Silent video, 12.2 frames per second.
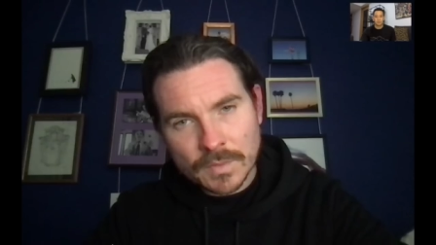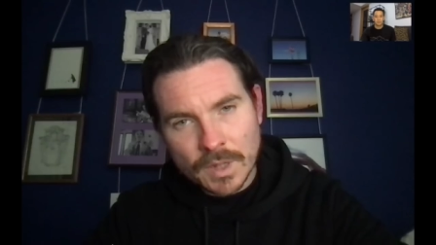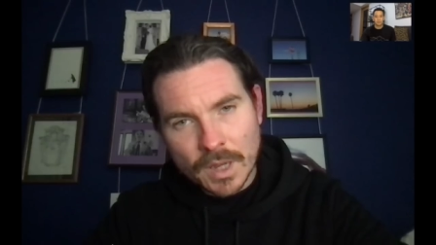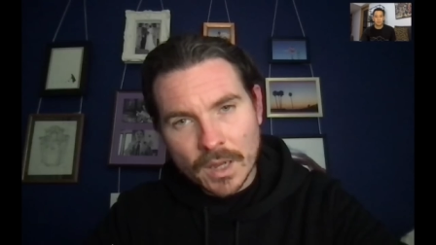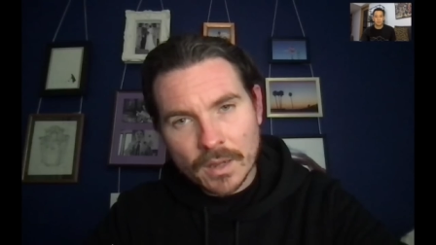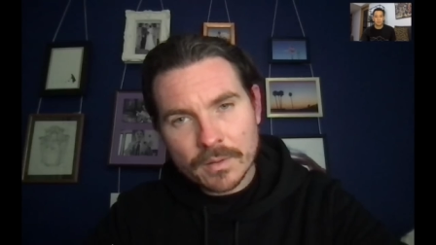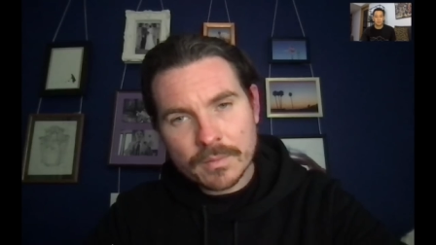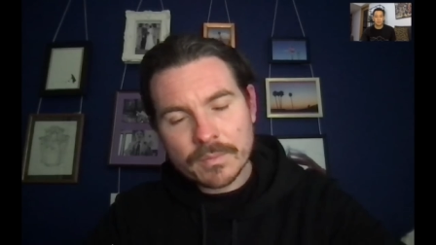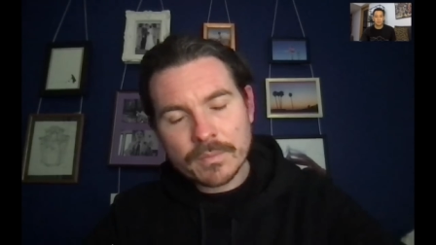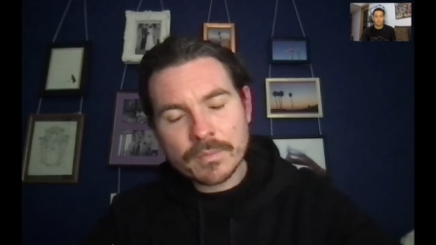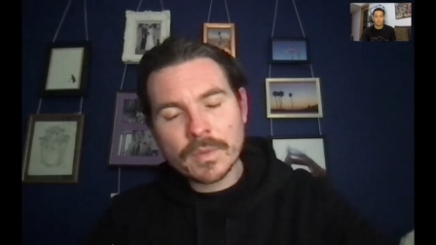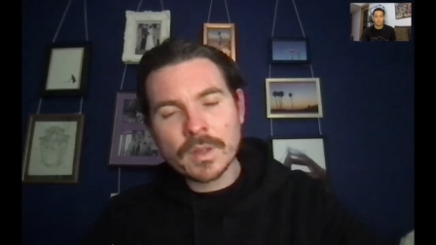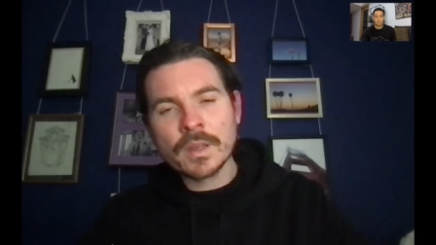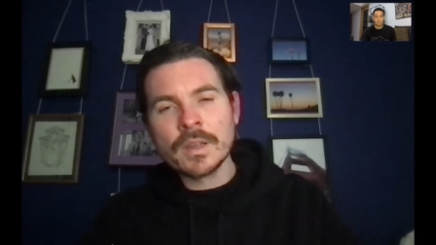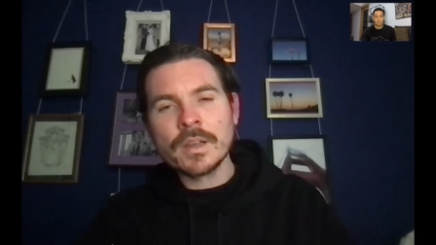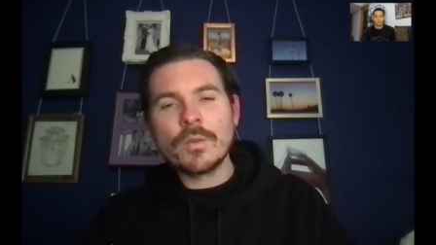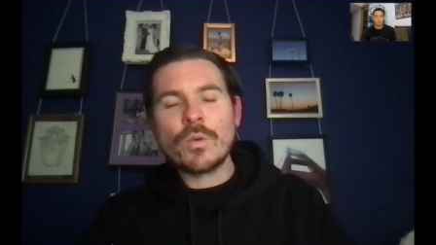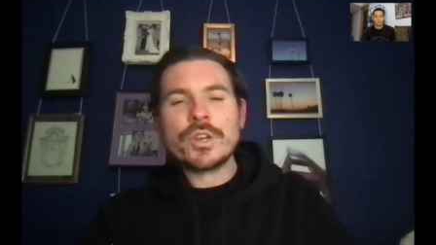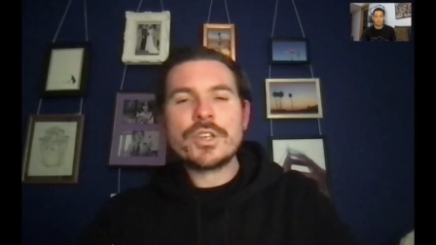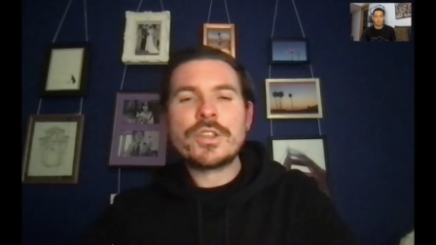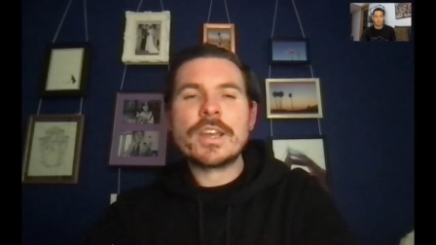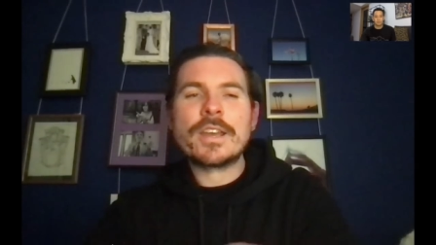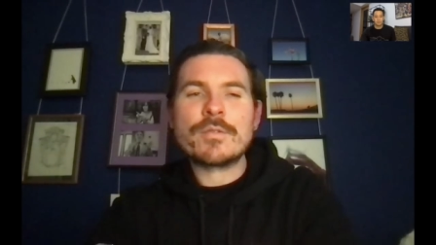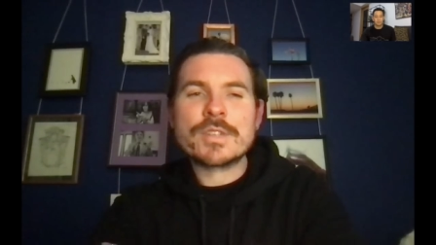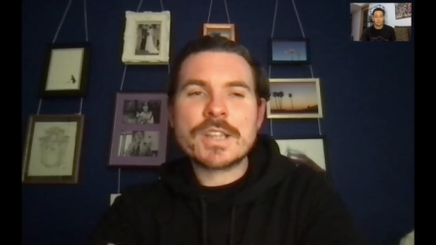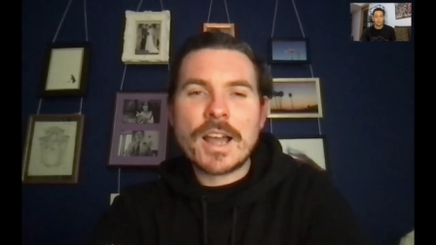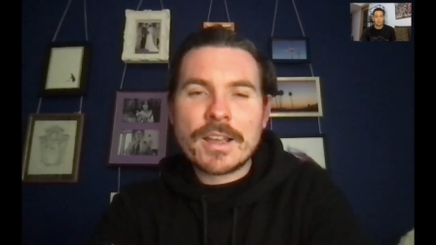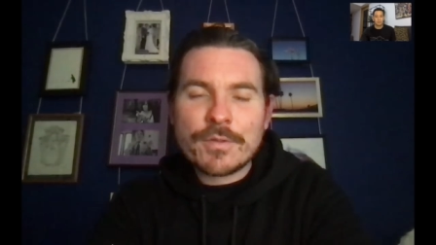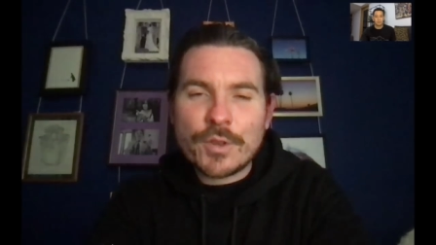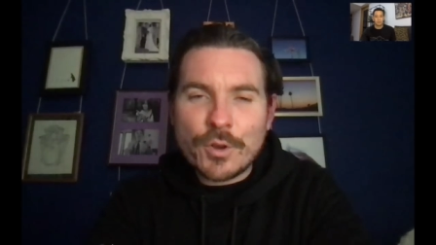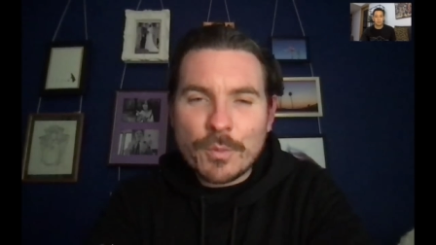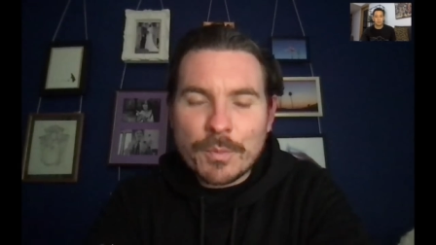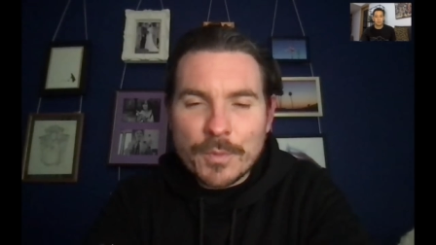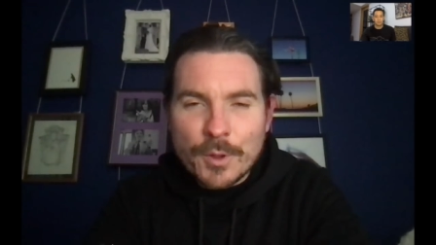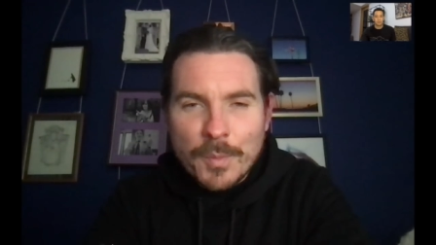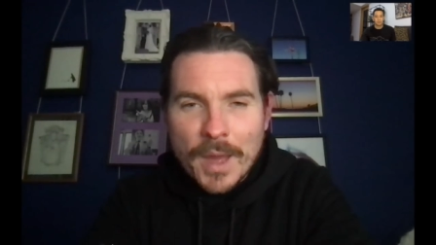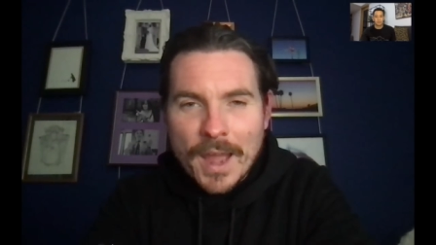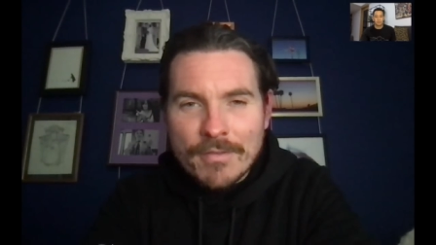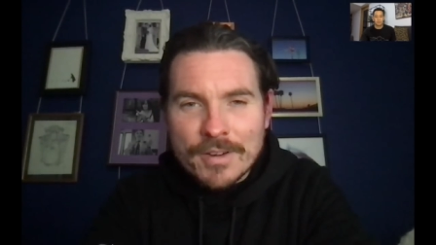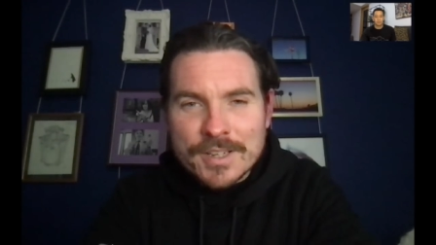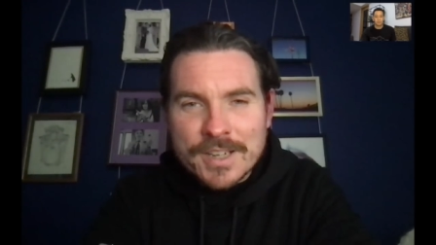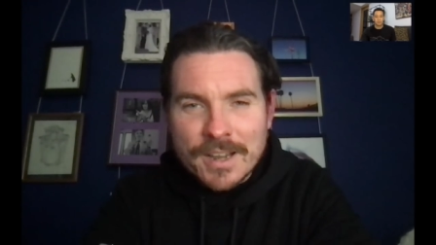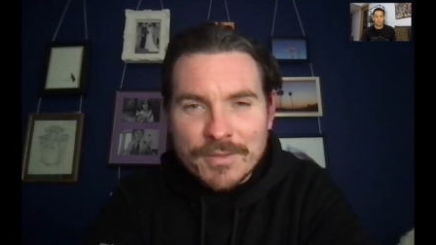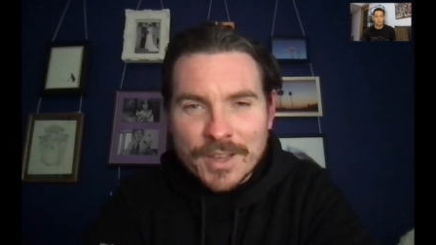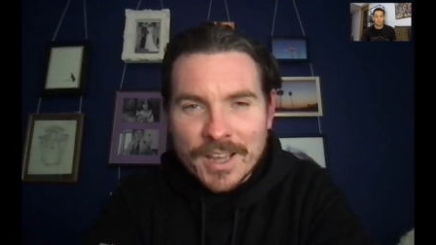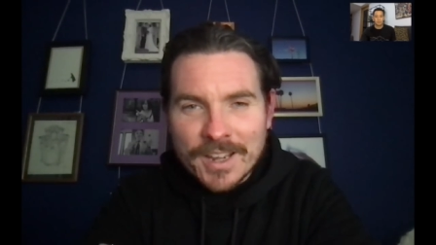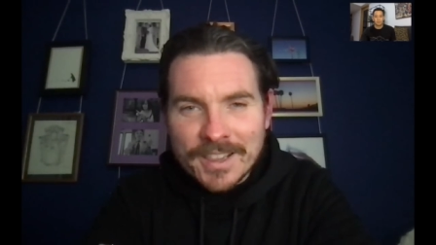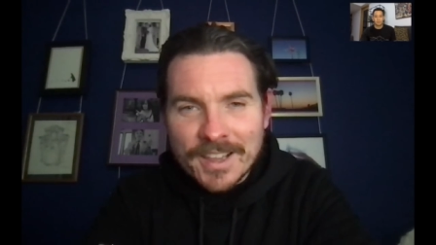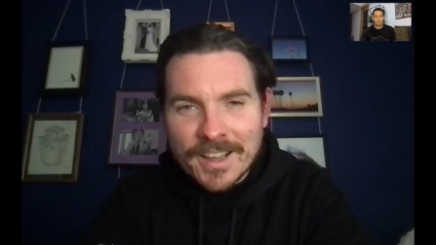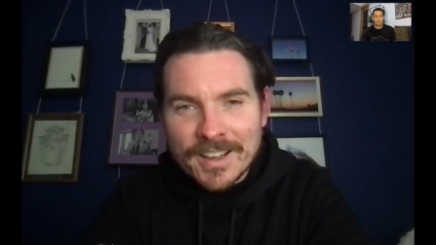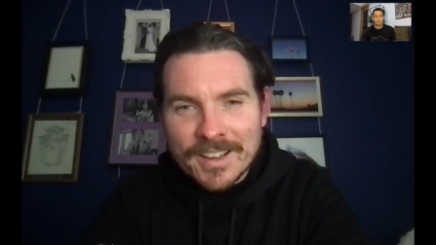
Yeah. What do you think it was like for your your parents navigating that?